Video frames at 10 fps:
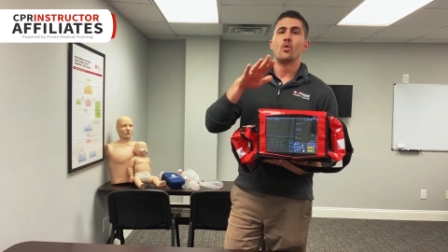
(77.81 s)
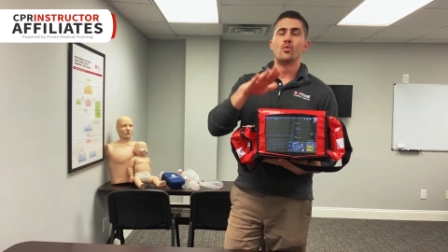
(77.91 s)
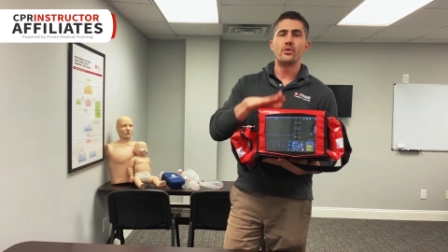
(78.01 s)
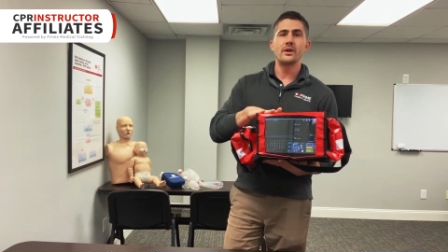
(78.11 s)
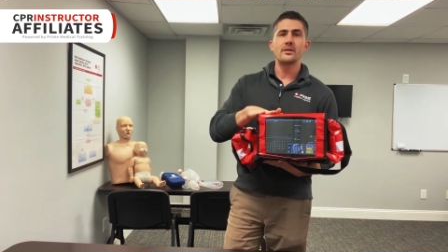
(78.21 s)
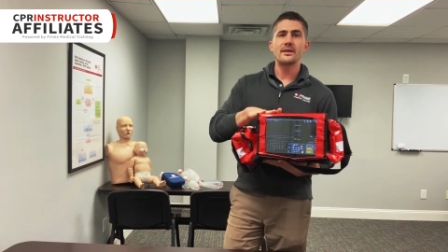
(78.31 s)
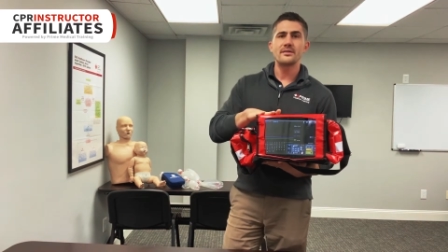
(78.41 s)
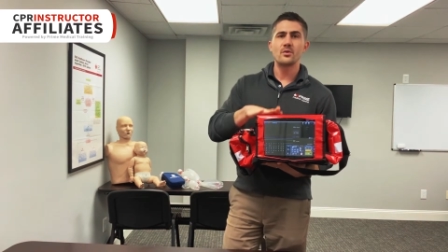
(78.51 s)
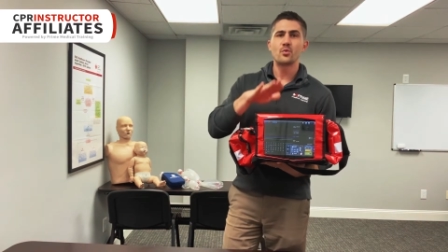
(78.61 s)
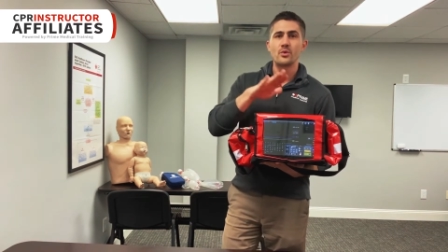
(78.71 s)

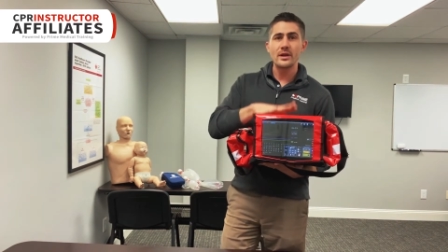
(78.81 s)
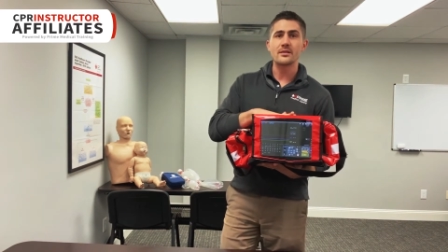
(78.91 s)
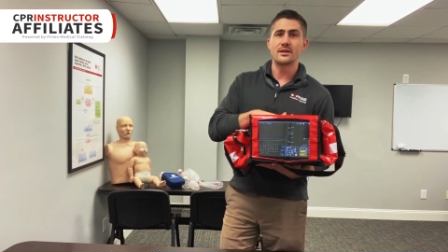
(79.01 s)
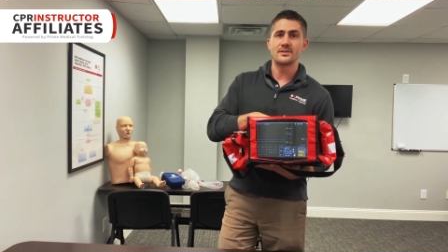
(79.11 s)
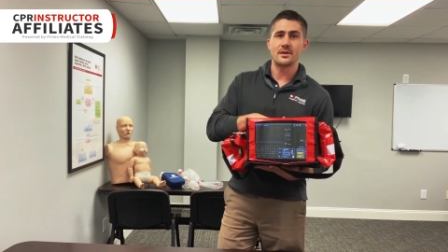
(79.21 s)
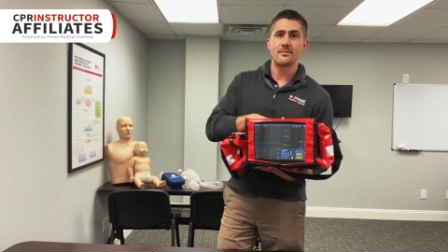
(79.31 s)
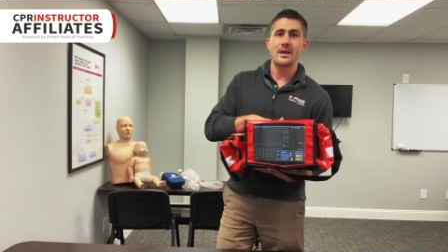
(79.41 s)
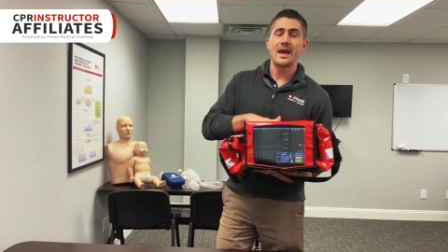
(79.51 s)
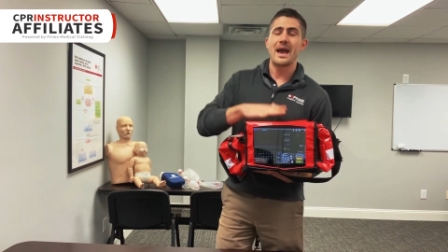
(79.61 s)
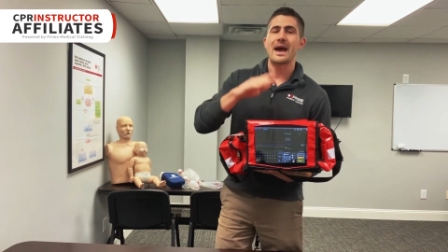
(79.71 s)
really realism
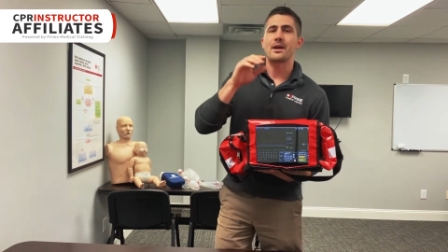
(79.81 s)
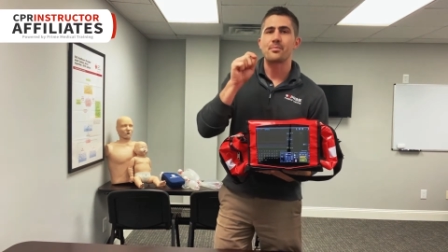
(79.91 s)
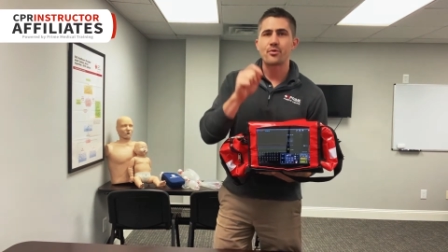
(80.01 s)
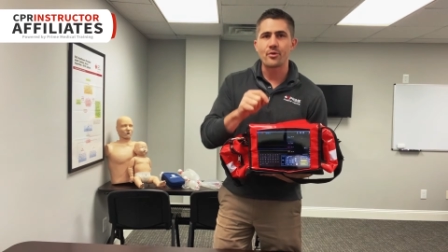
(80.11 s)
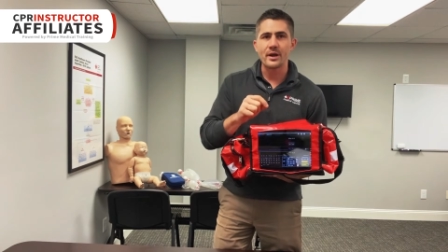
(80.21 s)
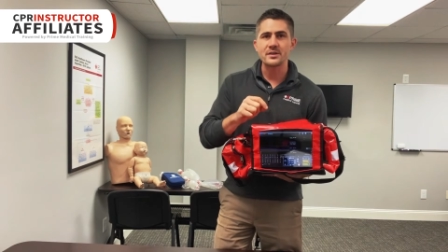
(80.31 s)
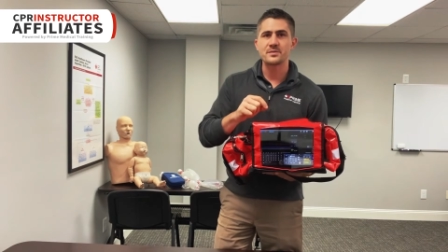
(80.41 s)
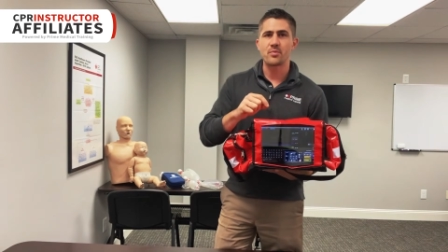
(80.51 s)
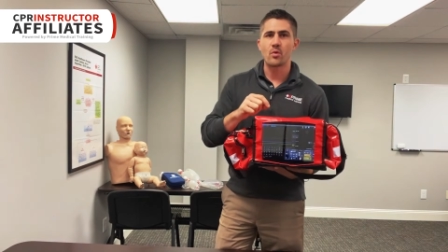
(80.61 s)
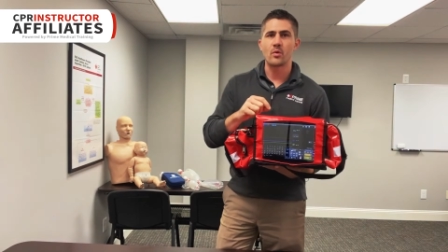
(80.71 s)
at a price
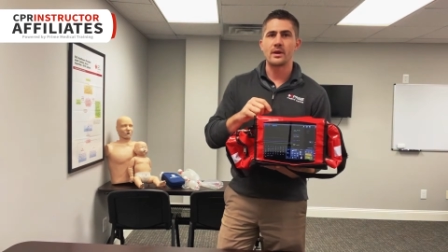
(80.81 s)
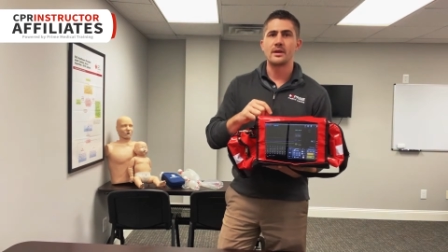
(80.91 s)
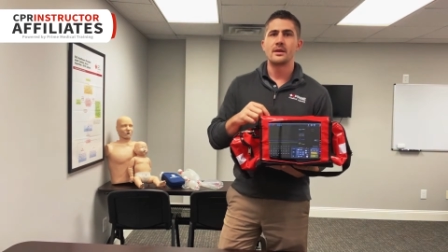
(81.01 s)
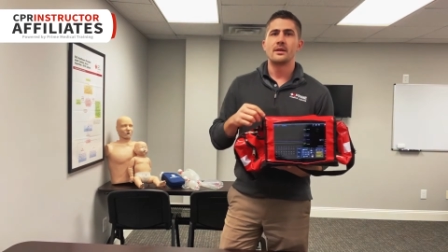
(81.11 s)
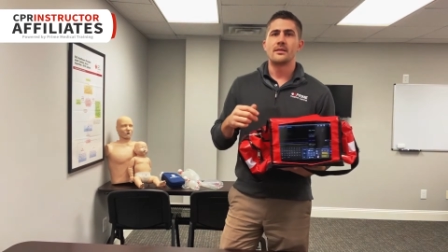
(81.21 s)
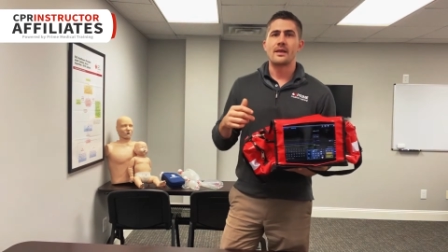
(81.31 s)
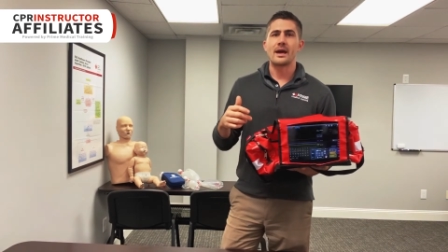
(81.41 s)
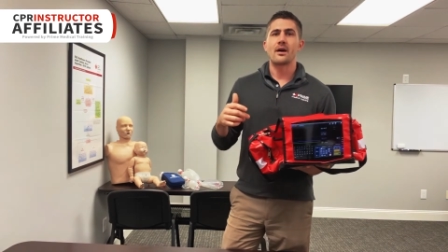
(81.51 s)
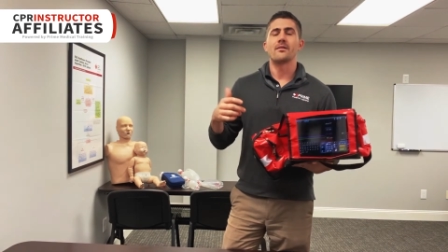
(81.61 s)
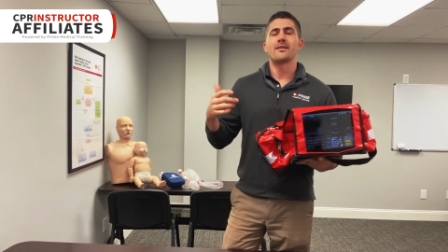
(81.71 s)
point
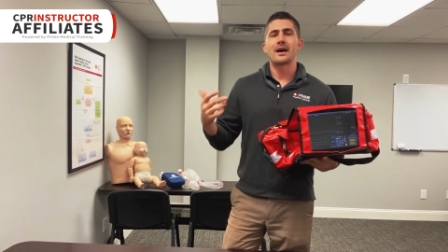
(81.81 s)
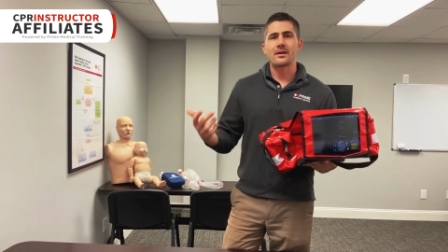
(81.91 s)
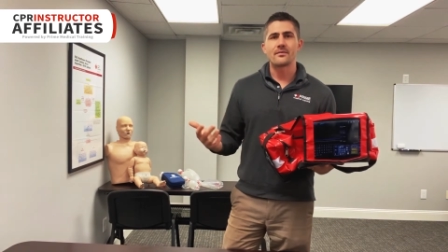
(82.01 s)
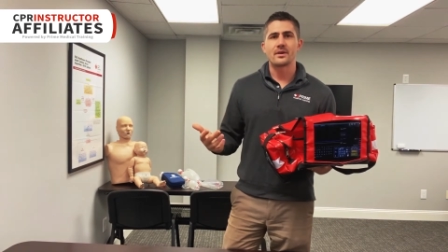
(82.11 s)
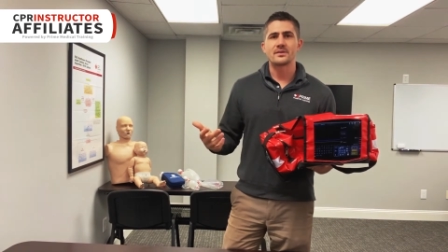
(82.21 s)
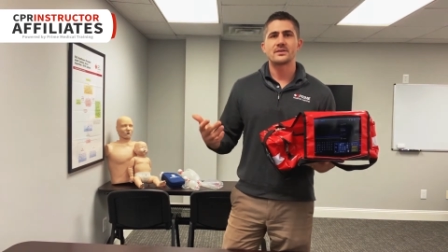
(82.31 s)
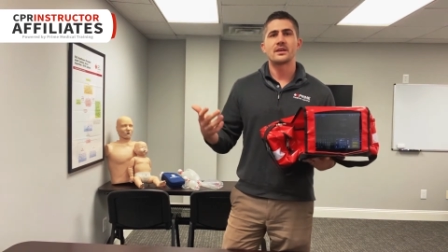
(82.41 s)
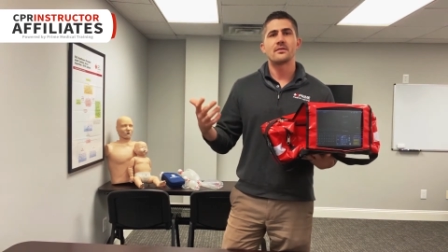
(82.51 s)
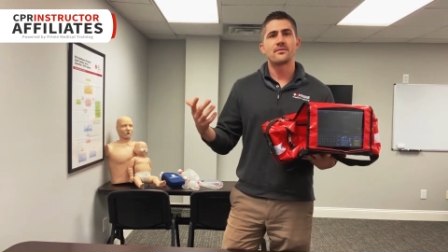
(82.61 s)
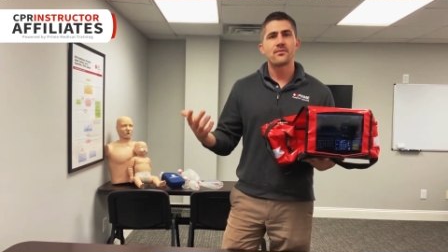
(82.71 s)
that a lot of us
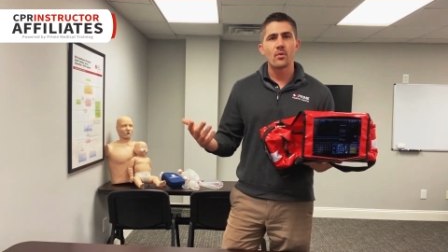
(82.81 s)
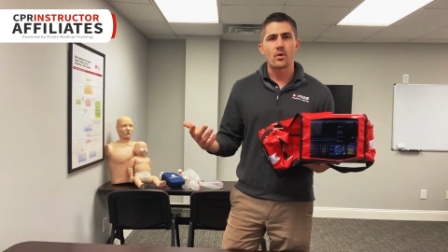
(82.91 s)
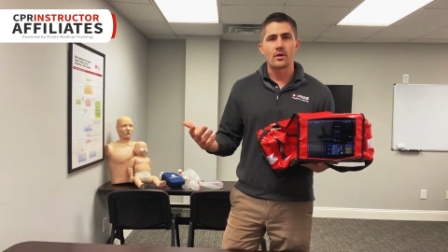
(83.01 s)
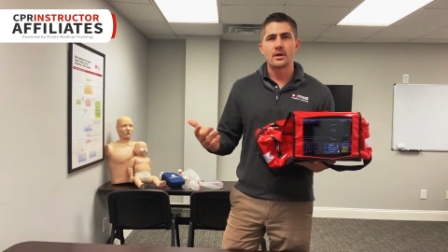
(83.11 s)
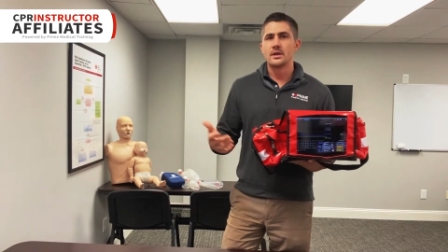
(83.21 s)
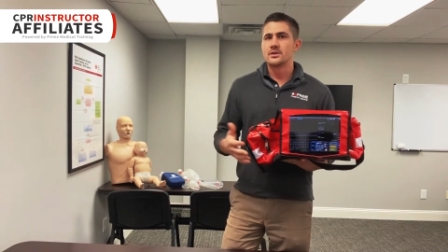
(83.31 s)
can afford.